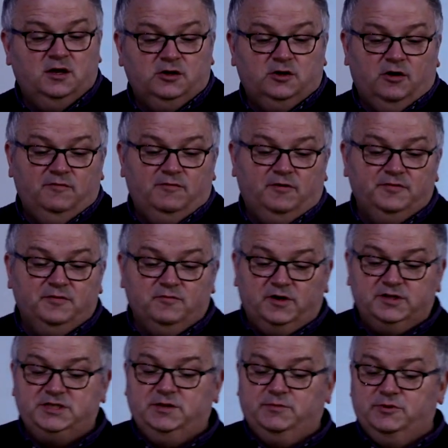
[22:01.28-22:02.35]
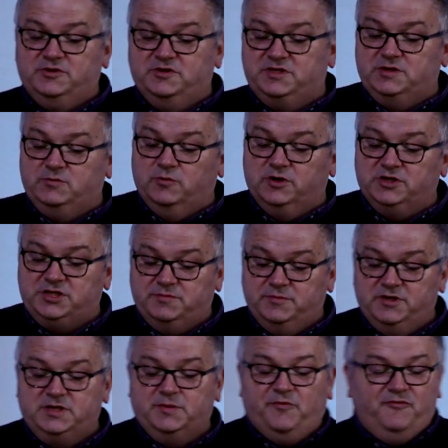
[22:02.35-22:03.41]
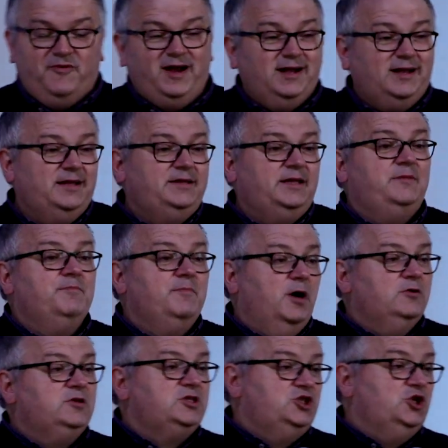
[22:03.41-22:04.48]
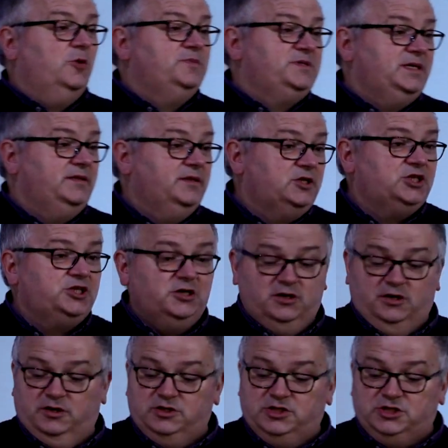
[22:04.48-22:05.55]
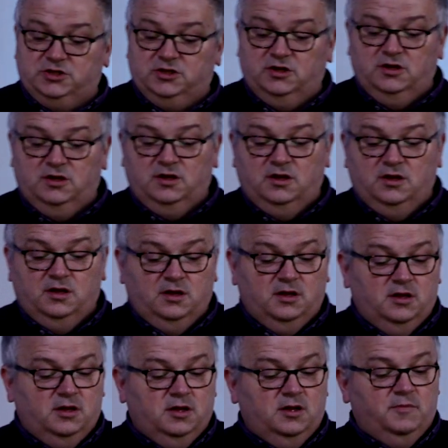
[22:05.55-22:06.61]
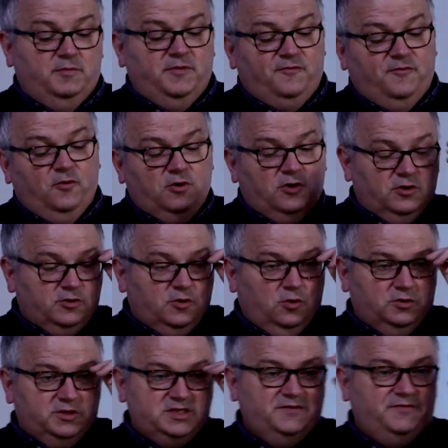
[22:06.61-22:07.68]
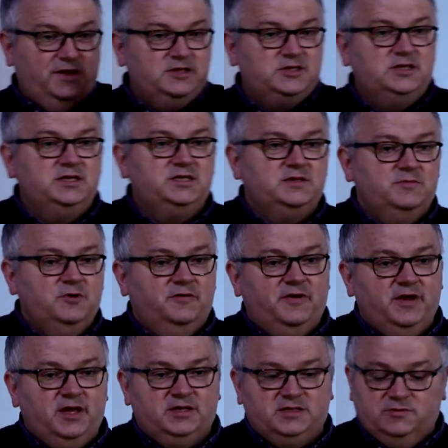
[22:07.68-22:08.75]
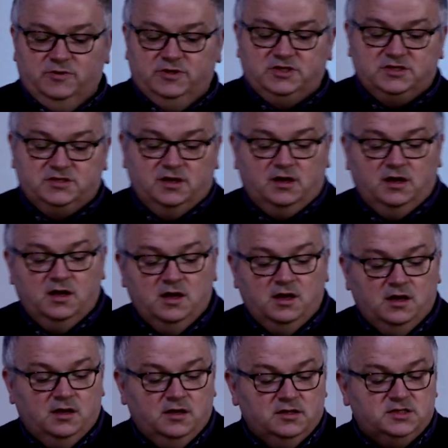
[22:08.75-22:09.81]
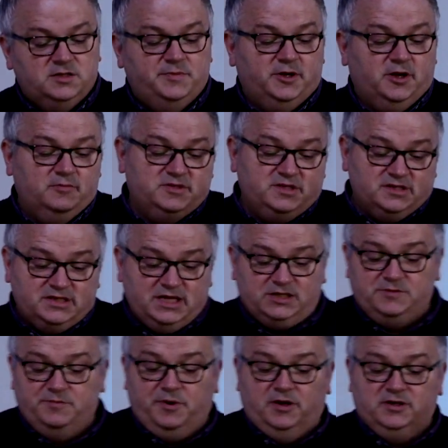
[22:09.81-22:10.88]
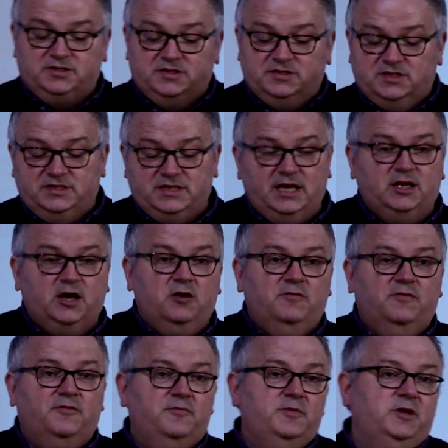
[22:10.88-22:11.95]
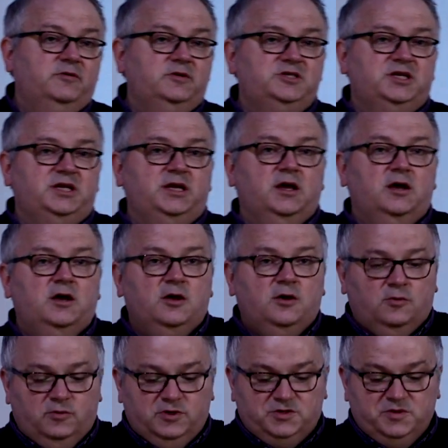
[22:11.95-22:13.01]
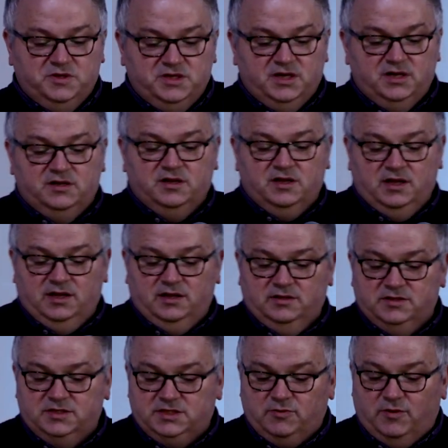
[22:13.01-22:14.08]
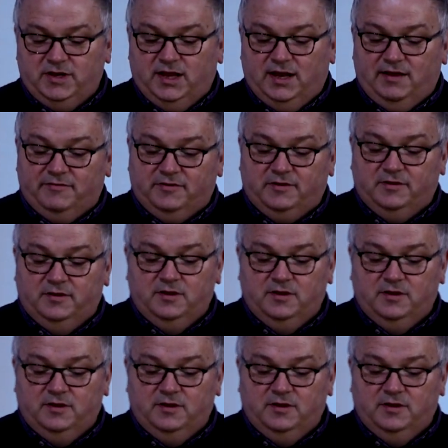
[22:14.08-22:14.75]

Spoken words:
got involved in writing and producing worship music. Frankly, did most jobs in the church before God called us eventually to move here to Winchester to become succession pastors, to take over from Hugh and Ginny, which we did in 2011.